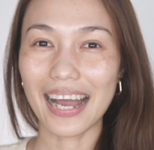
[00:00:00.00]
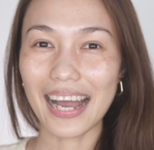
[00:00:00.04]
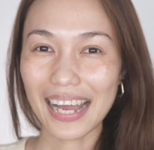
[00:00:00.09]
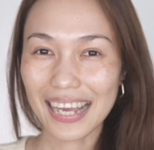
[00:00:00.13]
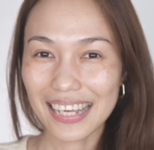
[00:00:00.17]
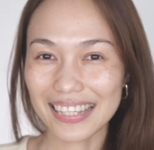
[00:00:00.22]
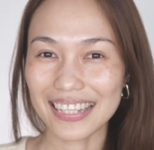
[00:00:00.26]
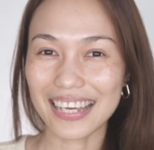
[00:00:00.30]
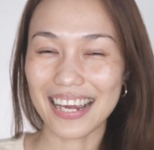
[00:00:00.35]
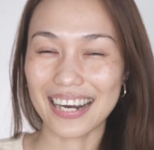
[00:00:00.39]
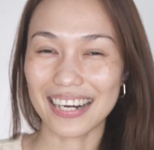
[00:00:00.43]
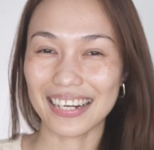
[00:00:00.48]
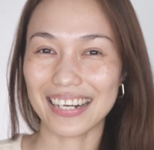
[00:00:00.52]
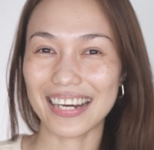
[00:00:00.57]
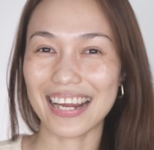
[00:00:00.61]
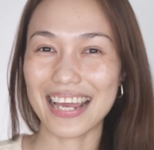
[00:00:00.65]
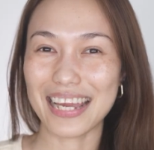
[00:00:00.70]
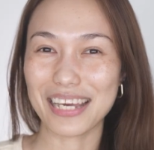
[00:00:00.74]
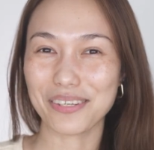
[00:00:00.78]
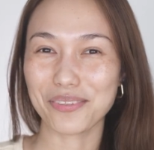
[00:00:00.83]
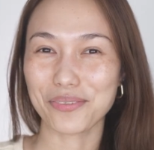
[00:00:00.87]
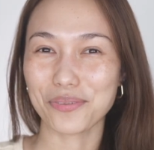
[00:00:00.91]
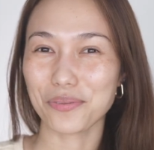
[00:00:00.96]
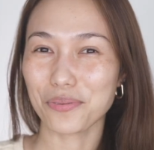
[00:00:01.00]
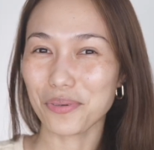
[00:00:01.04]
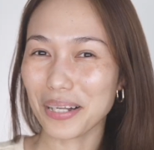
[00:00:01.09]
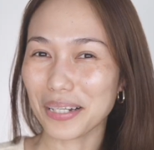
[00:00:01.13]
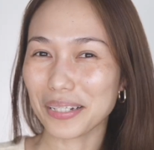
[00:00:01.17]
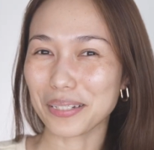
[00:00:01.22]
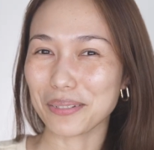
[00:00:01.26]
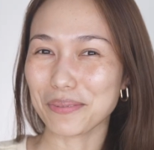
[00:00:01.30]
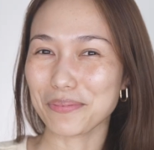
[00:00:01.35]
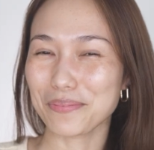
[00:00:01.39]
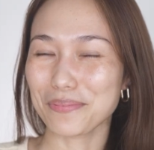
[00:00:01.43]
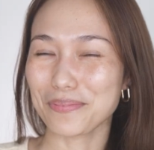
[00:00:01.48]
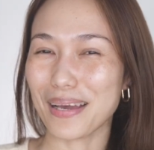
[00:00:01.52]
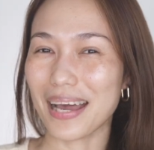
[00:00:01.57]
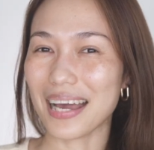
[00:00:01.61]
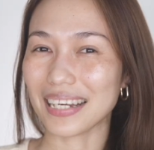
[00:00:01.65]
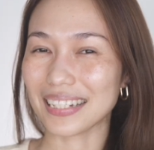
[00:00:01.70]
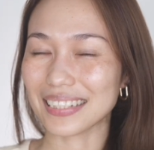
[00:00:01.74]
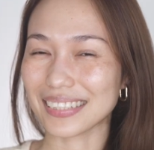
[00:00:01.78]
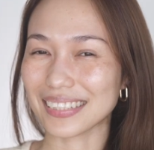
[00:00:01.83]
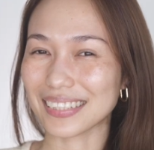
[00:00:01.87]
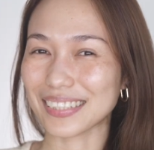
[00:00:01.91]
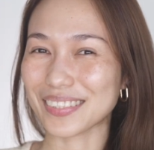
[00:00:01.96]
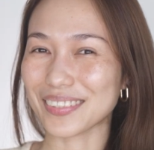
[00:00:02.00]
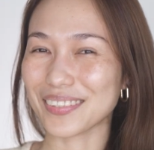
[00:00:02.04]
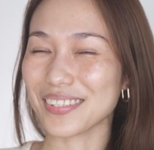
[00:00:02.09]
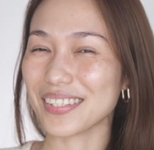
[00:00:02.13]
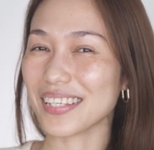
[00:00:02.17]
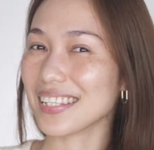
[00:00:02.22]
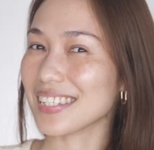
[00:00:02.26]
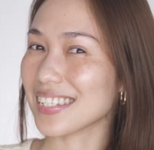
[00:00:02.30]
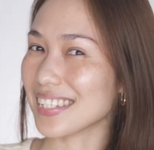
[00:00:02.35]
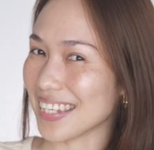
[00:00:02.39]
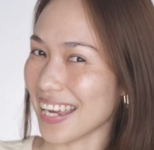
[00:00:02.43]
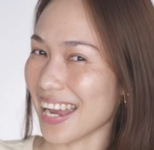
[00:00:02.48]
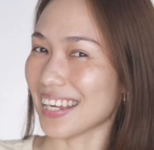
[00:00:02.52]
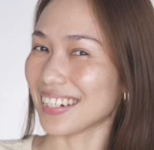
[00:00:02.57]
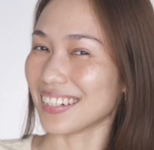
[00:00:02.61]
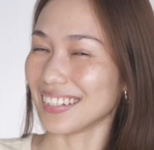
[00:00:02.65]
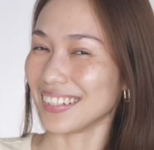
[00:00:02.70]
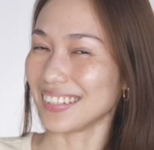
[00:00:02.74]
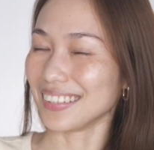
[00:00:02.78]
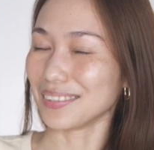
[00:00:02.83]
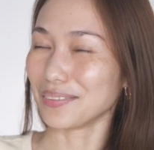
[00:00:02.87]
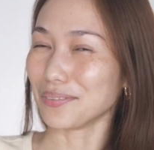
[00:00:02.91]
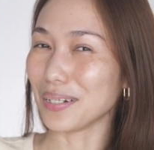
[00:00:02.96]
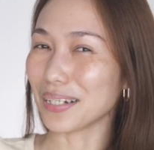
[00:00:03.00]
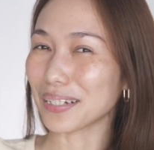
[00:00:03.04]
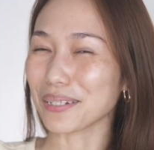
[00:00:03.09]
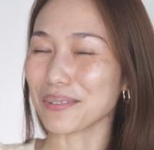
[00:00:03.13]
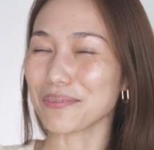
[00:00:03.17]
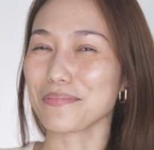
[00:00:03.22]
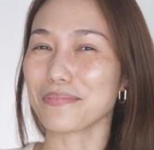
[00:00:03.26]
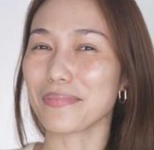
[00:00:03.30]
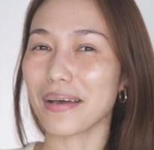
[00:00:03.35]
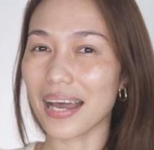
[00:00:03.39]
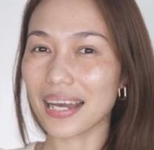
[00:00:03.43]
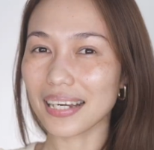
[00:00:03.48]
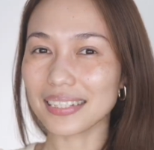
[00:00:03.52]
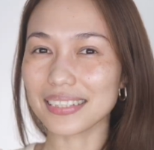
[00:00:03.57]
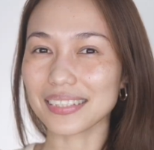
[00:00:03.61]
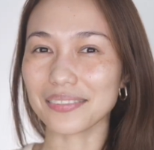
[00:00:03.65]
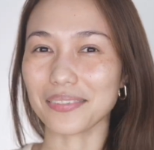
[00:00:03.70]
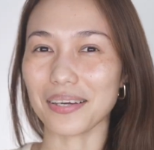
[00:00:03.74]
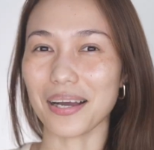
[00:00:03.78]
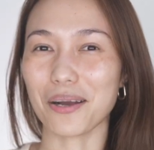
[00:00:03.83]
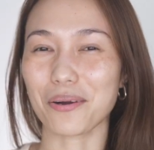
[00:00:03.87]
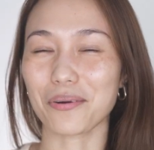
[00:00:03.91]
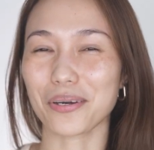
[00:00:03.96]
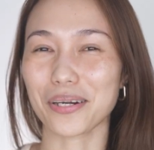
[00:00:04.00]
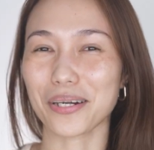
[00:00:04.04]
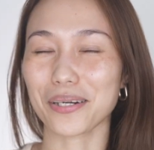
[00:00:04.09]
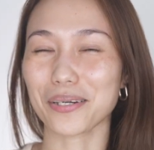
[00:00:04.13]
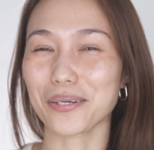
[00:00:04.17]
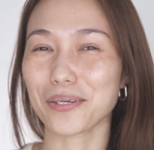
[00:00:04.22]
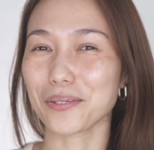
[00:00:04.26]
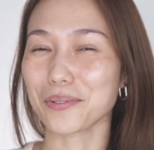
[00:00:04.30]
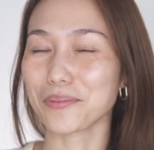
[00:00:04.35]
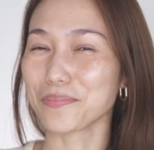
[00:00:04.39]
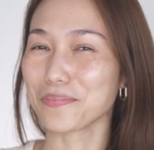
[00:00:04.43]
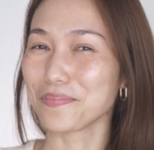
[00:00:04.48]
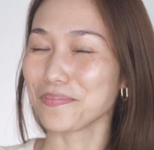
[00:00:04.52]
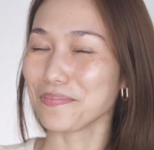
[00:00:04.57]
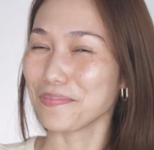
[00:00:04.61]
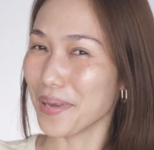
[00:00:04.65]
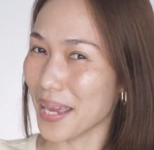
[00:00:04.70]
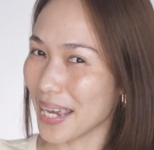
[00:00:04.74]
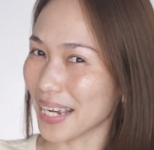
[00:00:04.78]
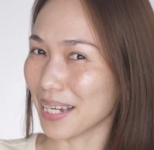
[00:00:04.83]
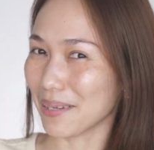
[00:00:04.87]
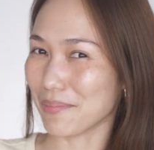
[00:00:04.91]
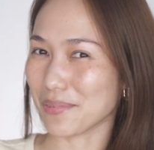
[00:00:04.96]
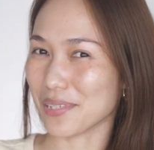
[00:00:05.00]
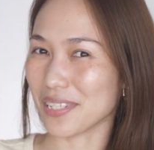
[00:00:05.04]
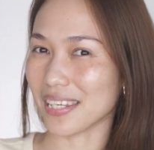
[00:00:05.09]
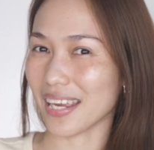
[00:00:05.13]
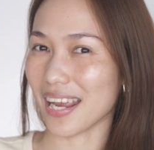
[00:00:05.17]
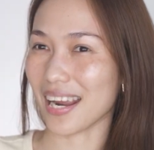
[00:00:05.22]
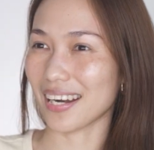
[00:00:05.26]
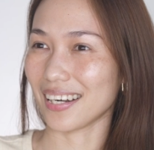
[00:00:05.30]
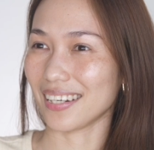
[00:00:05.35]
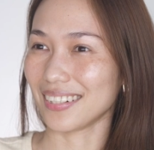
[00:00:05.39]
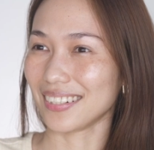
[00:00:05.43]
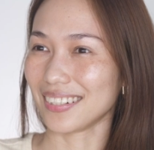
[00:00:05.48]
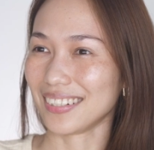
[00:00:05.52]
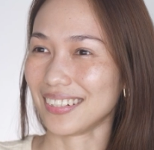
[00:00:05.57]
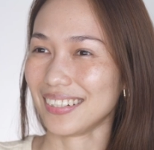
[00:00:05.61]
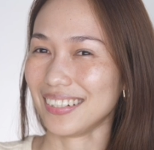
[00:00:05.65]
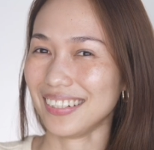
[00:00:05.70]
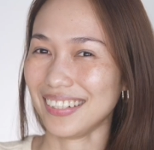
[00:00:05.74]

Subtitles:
Hi there, and welcome back to the channel. Welcome back to our makeup chair.